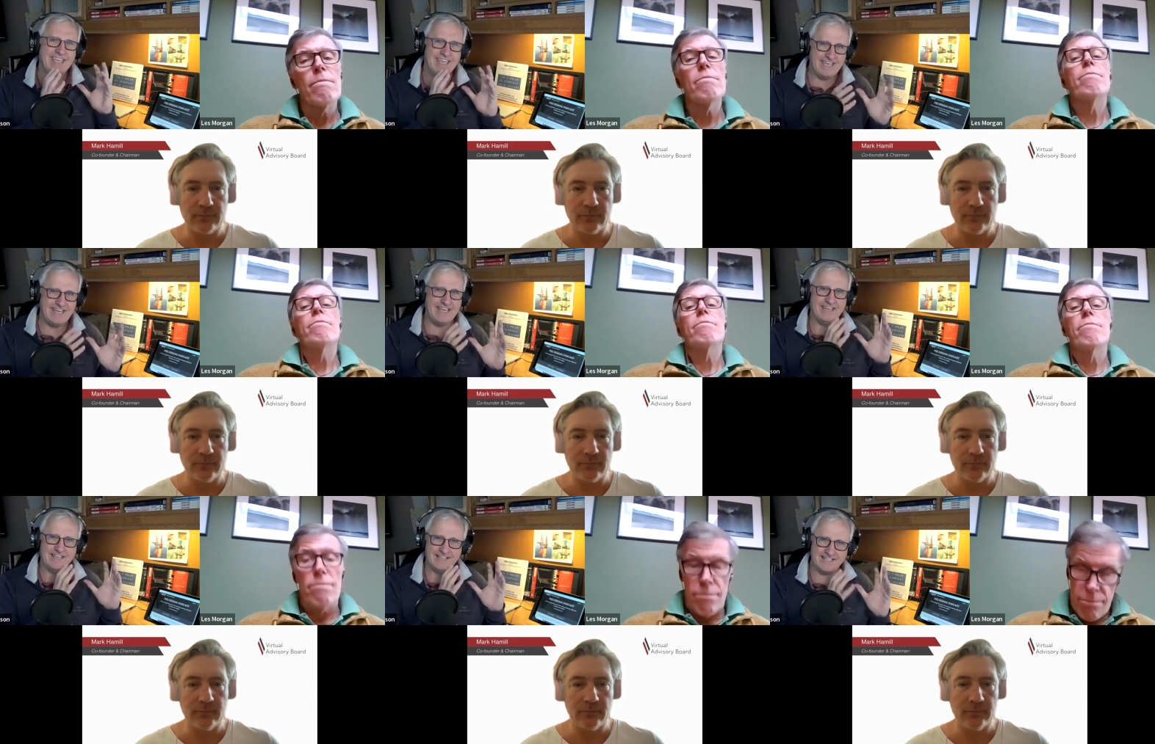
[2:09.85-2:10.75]

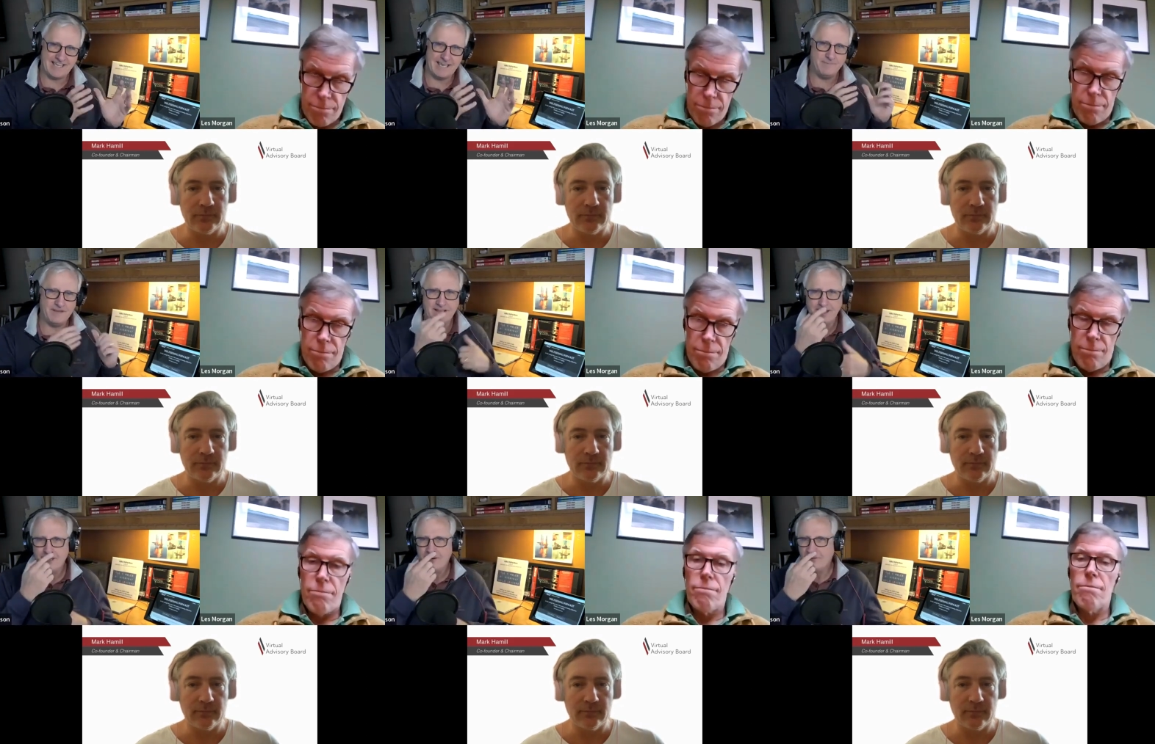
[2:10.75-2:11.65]
Speaker 1: inscaping,
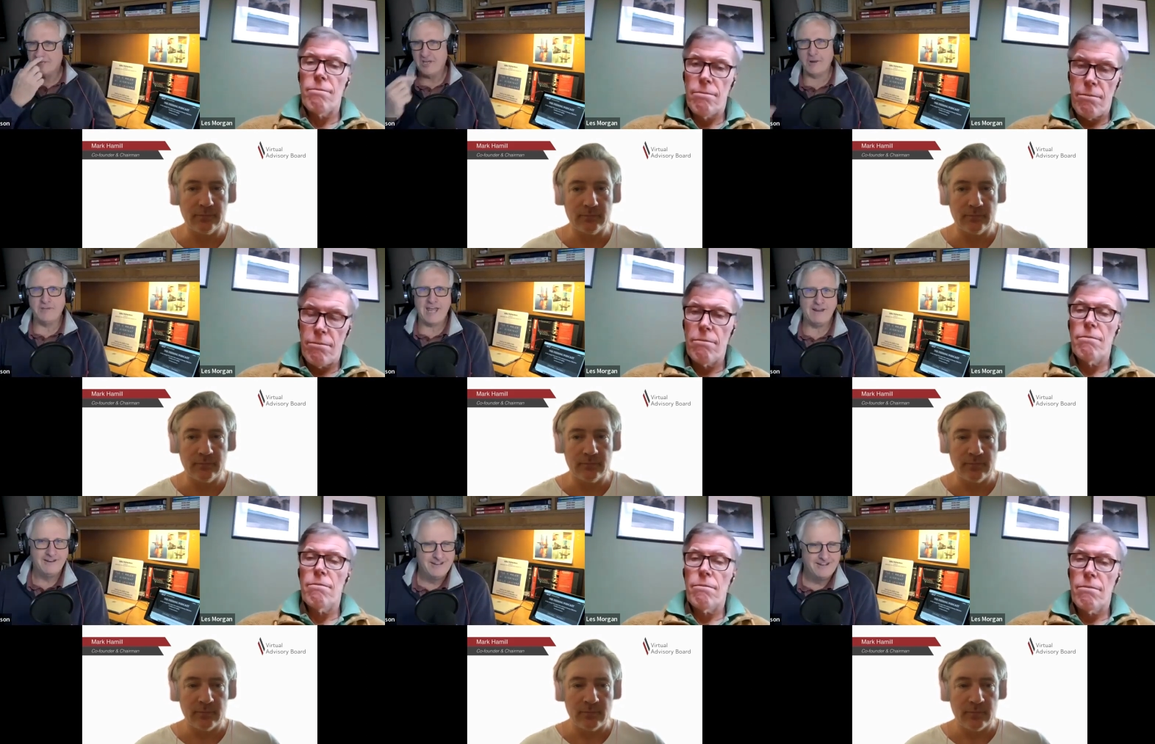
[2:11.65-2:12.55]
which no
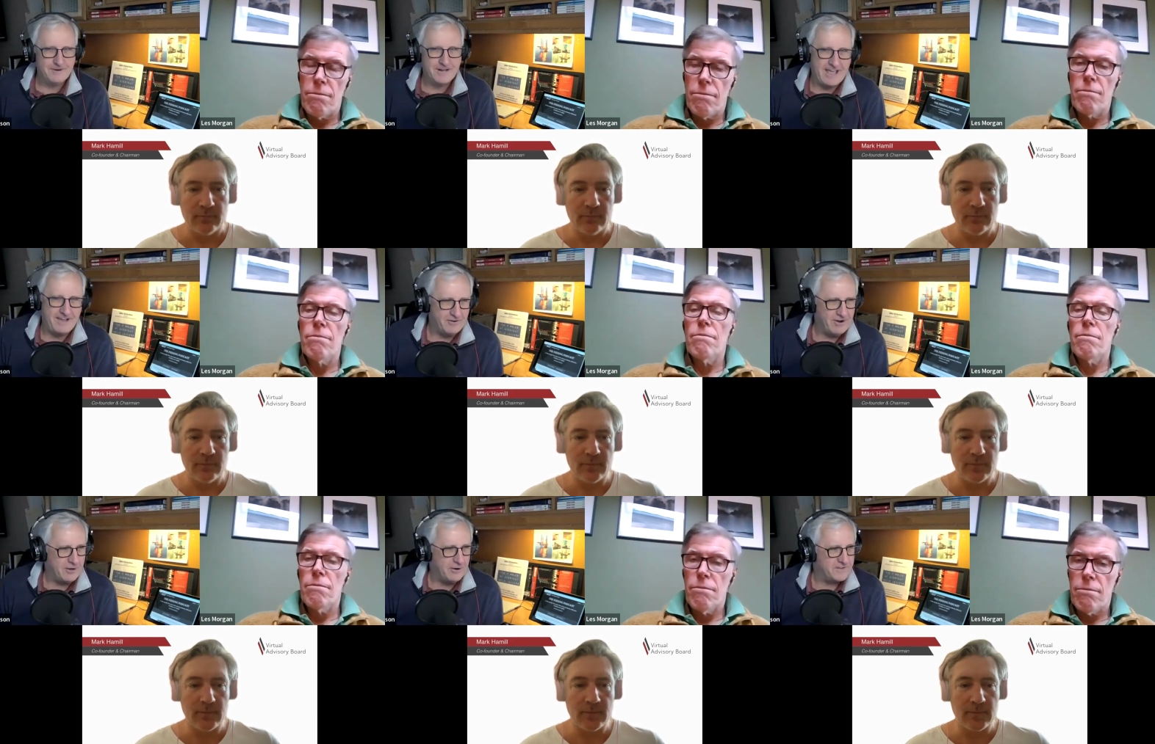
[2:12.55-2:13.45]
doubt we're going to have a
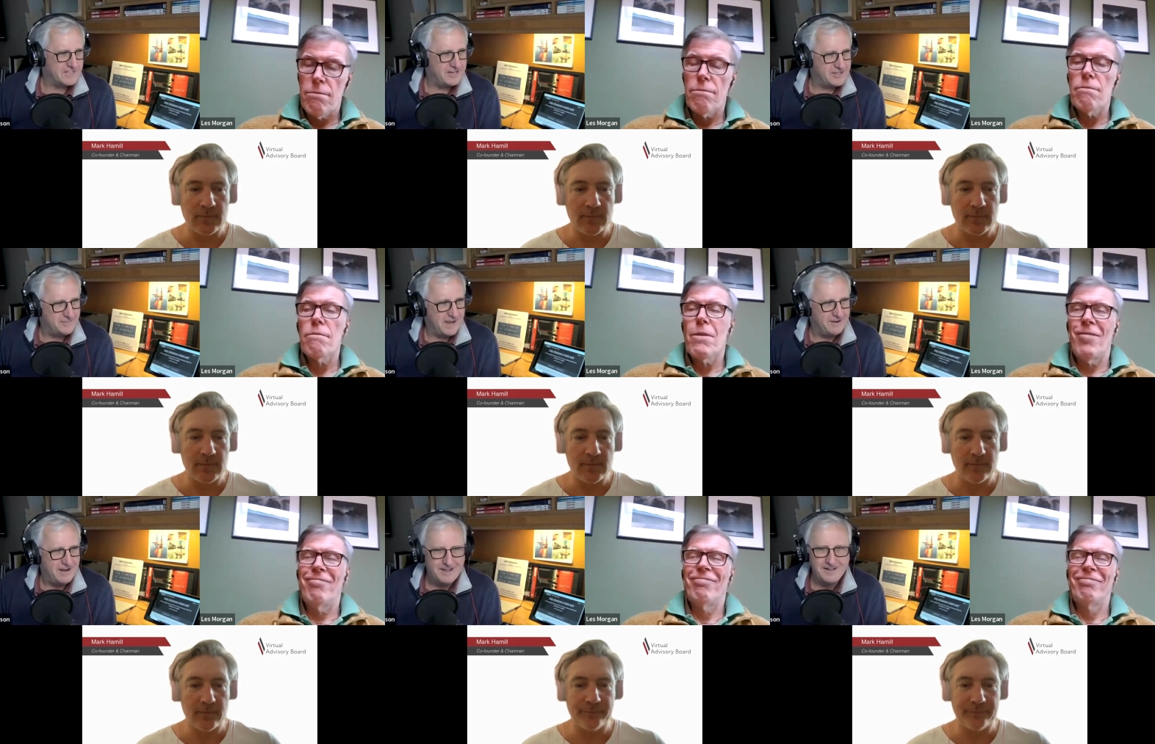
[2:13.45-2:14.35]
great conversation
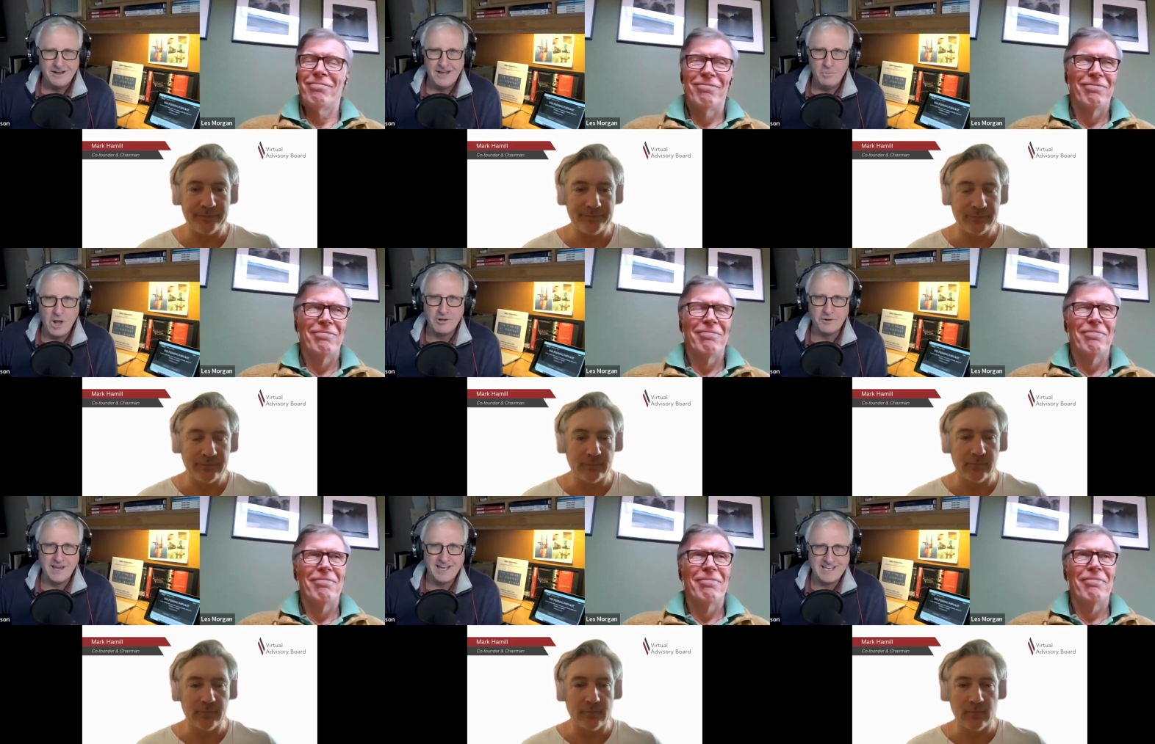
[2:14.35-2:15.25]
about. Uh,
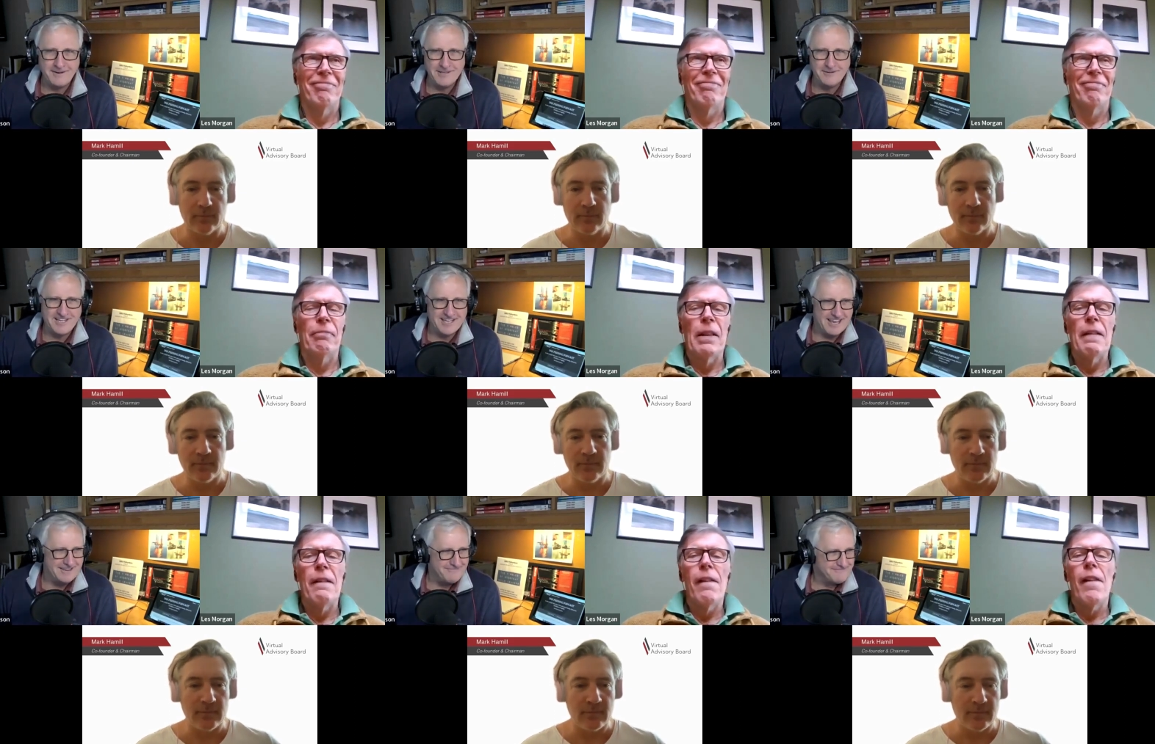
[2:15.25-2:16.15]
welcome,
Speaker 2: Les. How are you
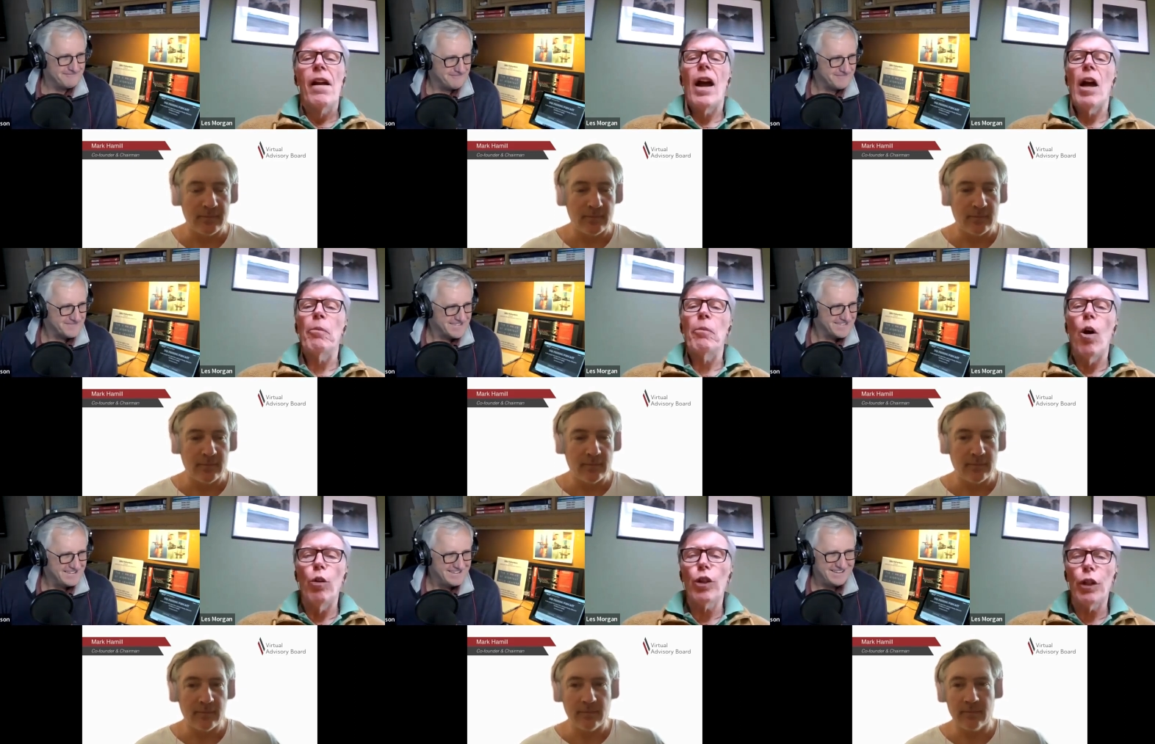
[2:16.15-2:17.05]
today? I'm
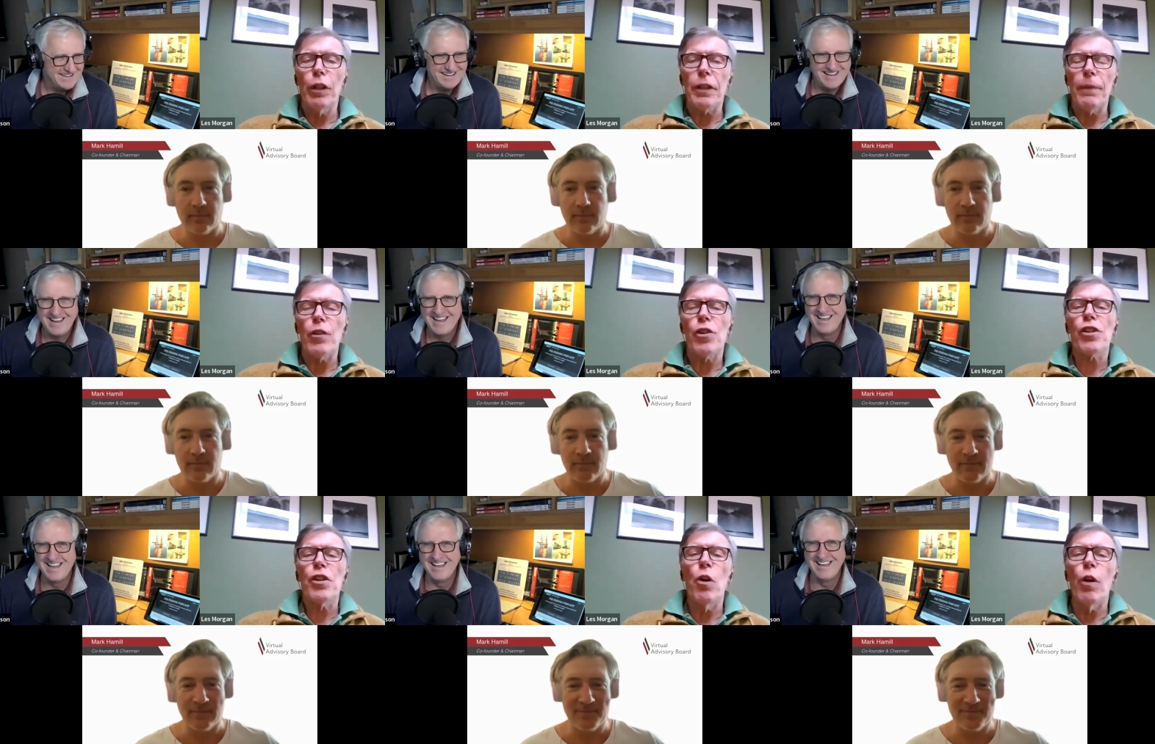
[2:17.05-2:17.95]
all good. There's
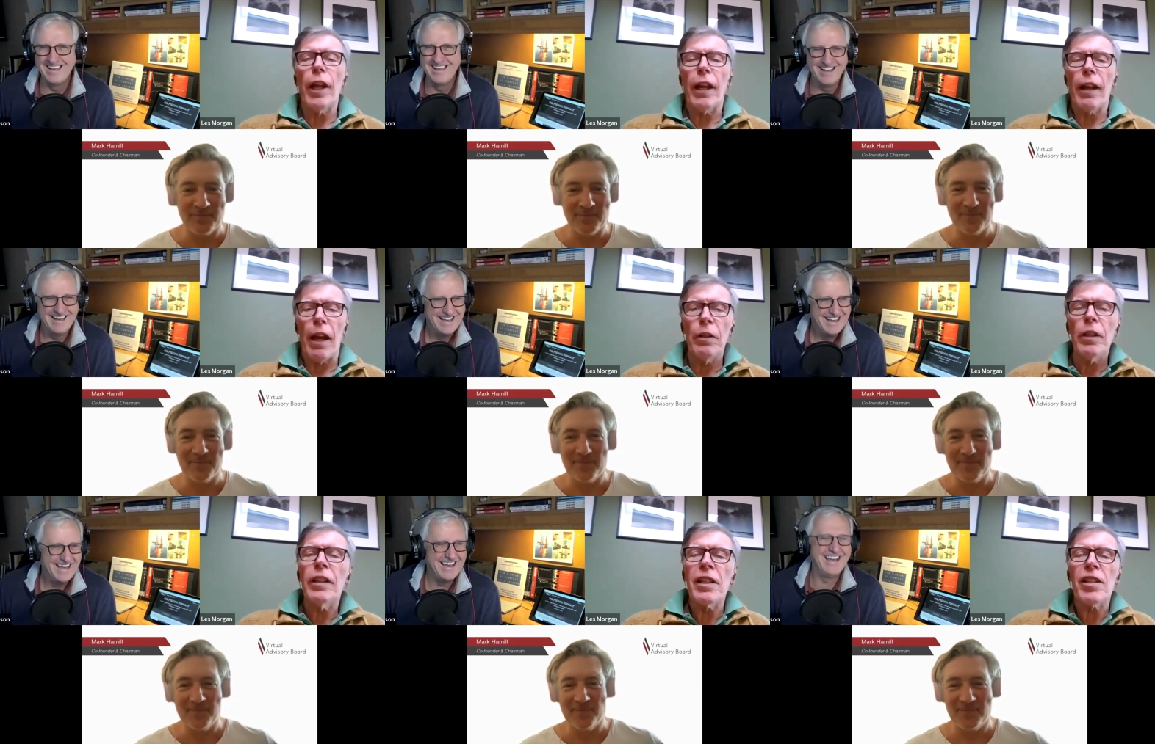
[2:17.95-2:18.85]
snow on the
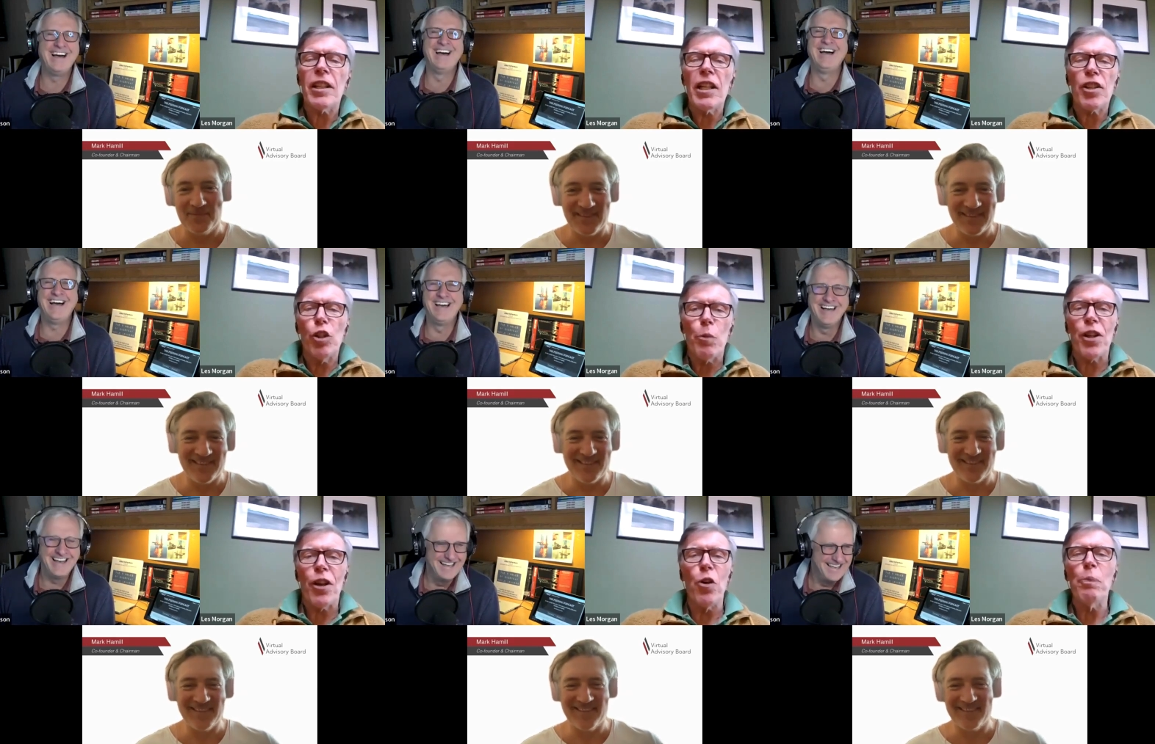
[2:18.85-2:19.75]
ground and the ski slopes are